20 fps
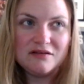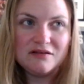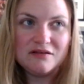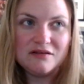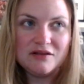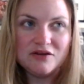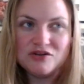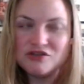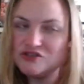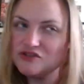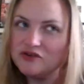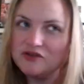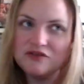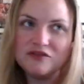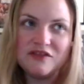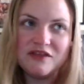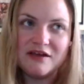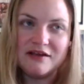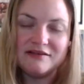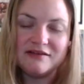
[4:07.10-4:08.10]
there are certain
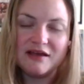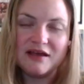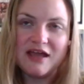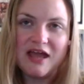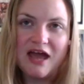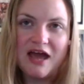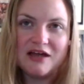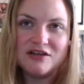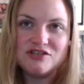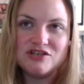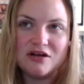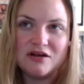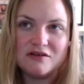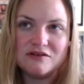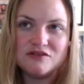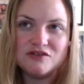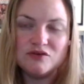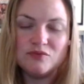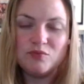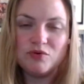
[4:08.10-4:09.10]
things I catch on
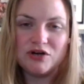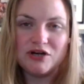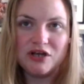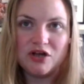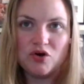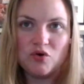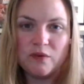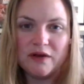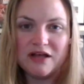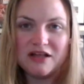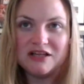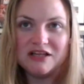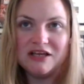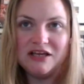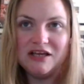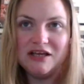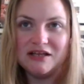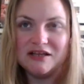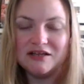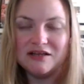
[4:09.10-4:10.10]
to pretty
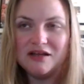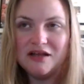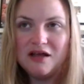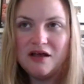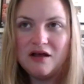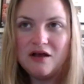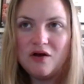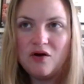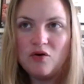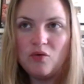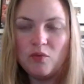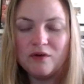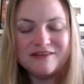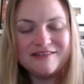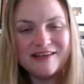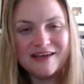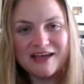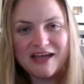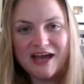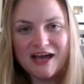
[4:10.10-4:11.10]
quickly, and once
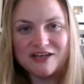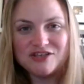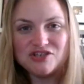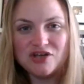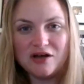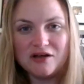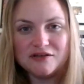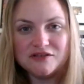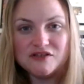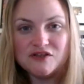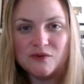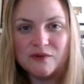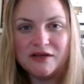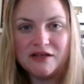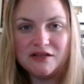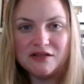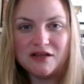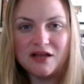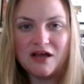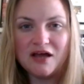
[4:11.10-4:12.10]
I catch on to
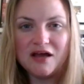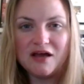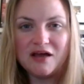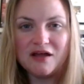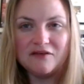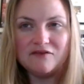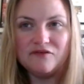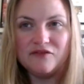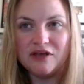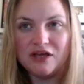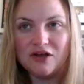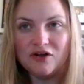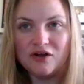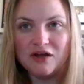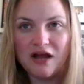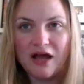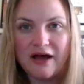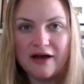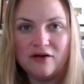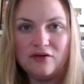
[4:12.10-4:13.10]
it and figure it
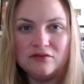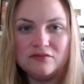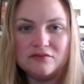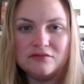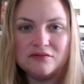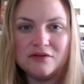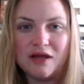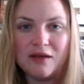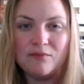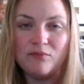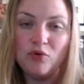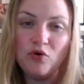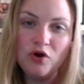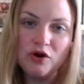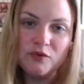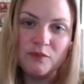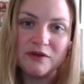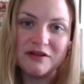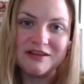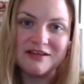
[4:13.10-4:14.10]
out, I'm
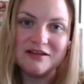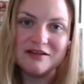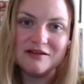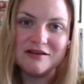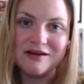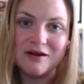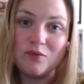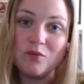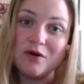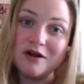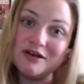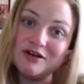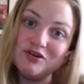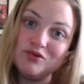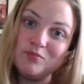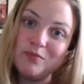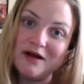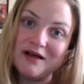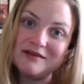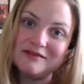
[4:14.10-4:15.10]
bored with it, and I want a new
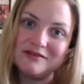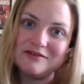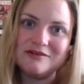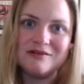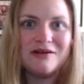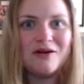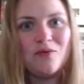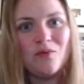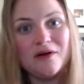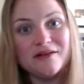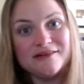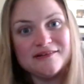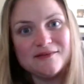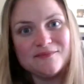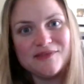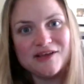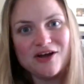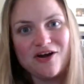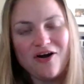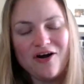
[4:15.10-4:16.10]
puzzle, and I want
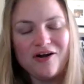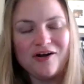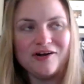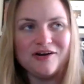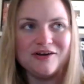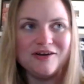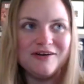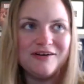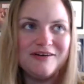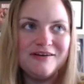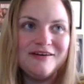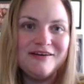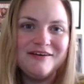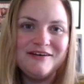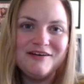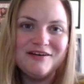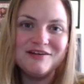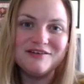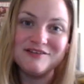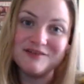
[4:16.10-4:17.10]
something harder,
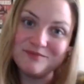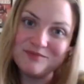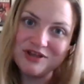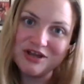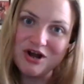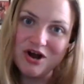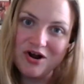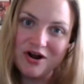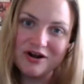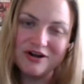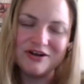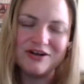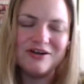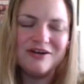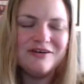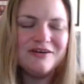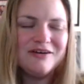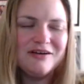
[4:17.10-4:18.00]
and something harder.